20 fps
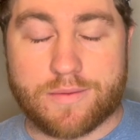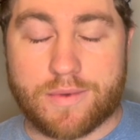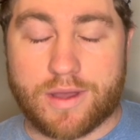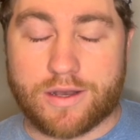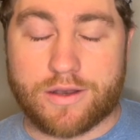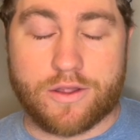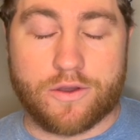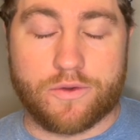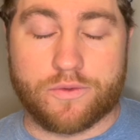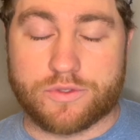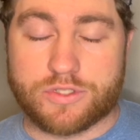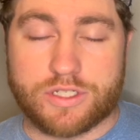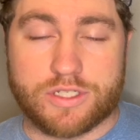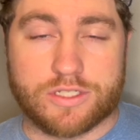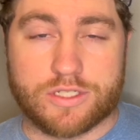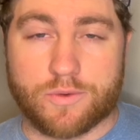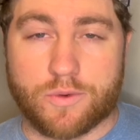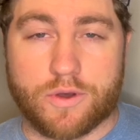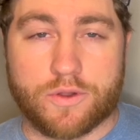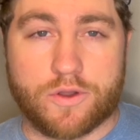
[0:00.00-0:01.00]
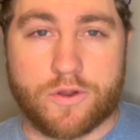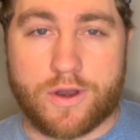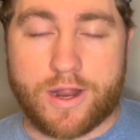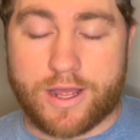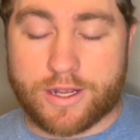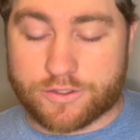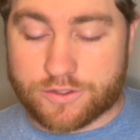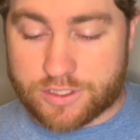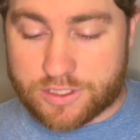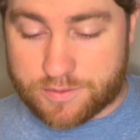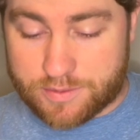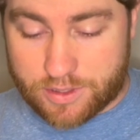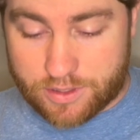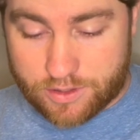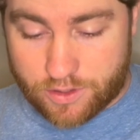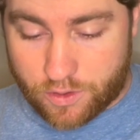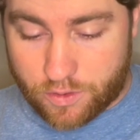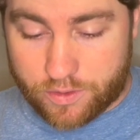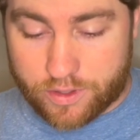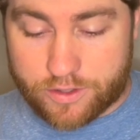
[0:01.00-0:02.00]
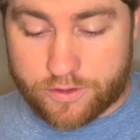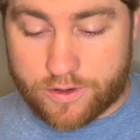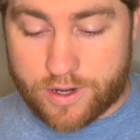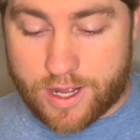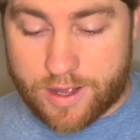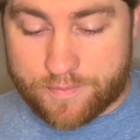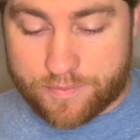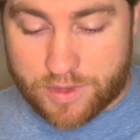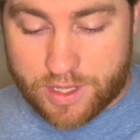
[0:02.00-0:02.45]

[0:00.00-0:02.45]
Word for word: I know she's a well-known actress, but holy crap,